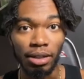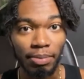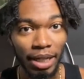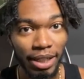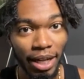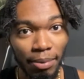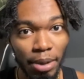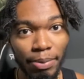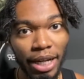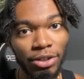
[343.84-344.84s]
my camera
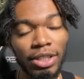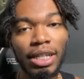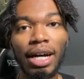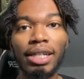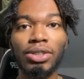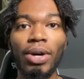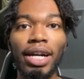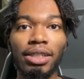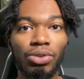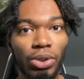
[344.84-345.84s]
battery died, so I had to
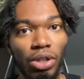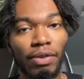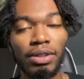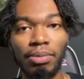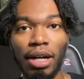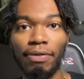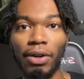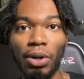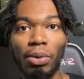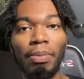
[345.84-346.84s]
switch over to my
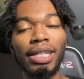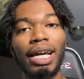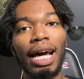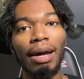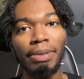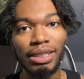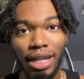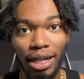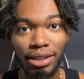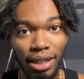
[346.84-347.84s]
phone, but the app is
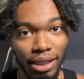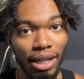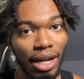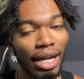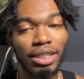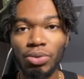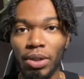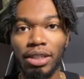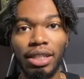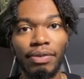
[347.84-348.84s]
not done yet. I just wanted
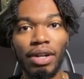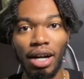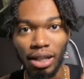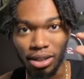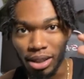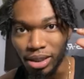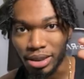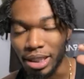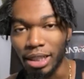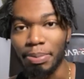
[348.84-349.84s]
to give y'all a little
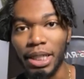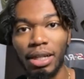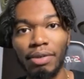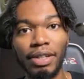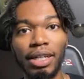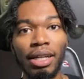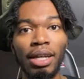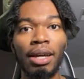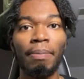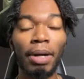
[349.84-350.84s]
sneak peek of it.
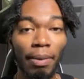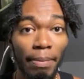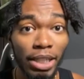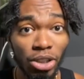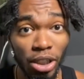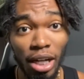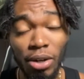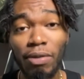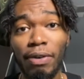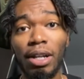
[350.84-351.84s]
But make sure y'all go
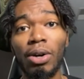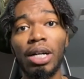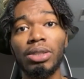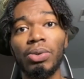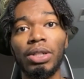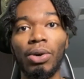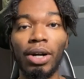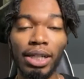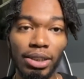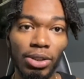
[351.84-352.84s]
follow Hustle Inc. on
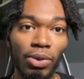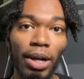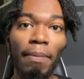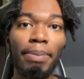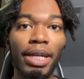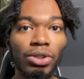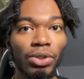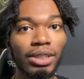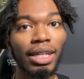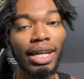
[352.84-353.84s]
Instagram,
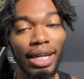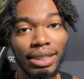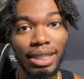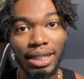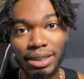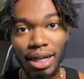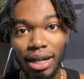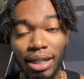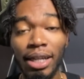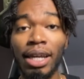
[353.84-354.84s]
Pinterest, and
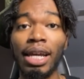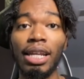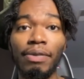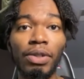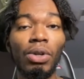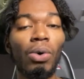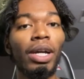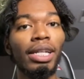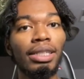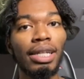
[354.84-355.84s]
TikTok. And if you know
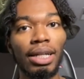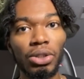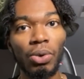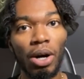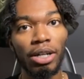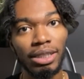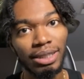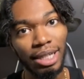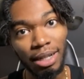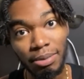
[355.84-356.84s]
any tattoo artists,
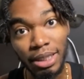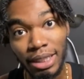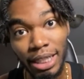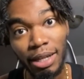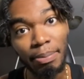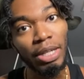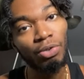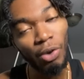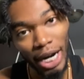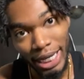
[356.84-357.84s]
tell them to DM me
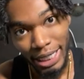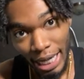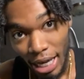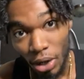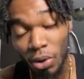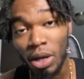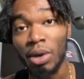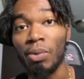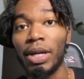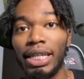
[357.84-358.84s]
right now.
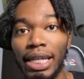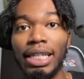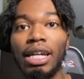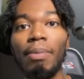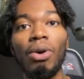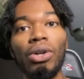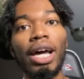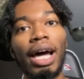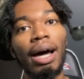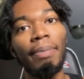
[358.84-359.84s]
We need them on the
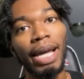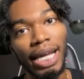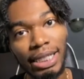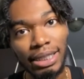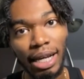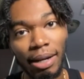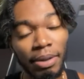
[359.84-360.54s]
app ASAP.